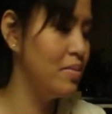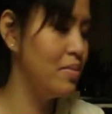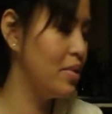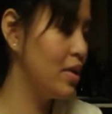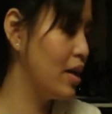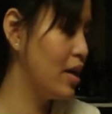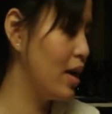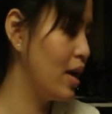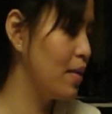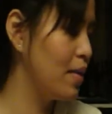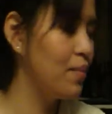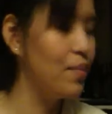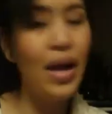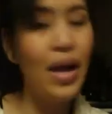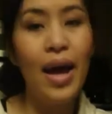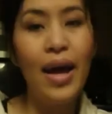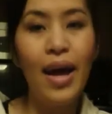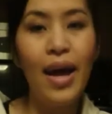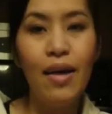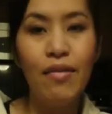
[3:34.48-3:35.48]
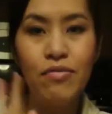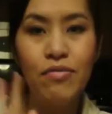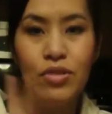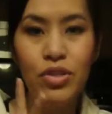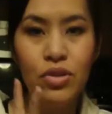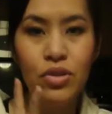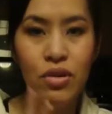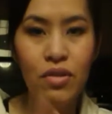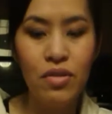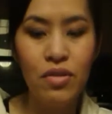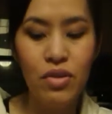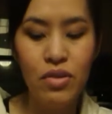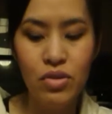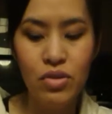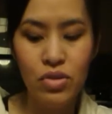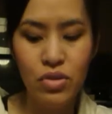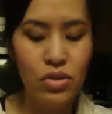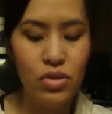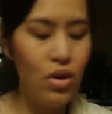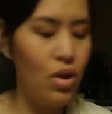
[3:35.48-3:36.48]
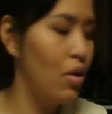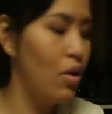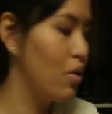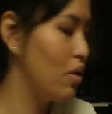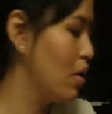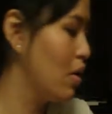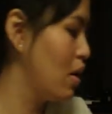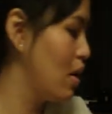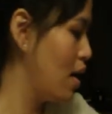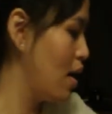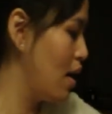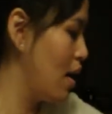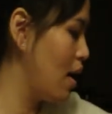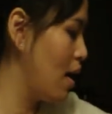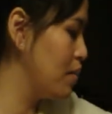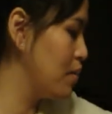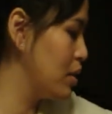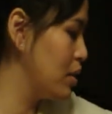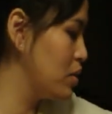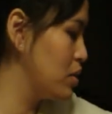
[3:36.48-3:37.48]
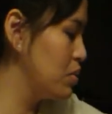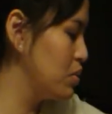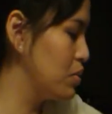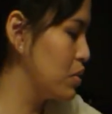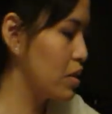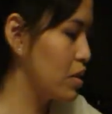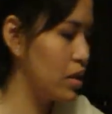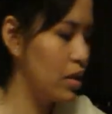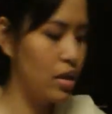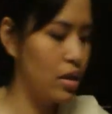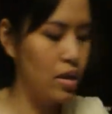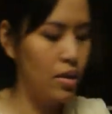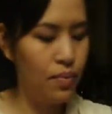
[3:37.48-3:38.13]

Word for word: but um, I have two of those, so I'm not too worried.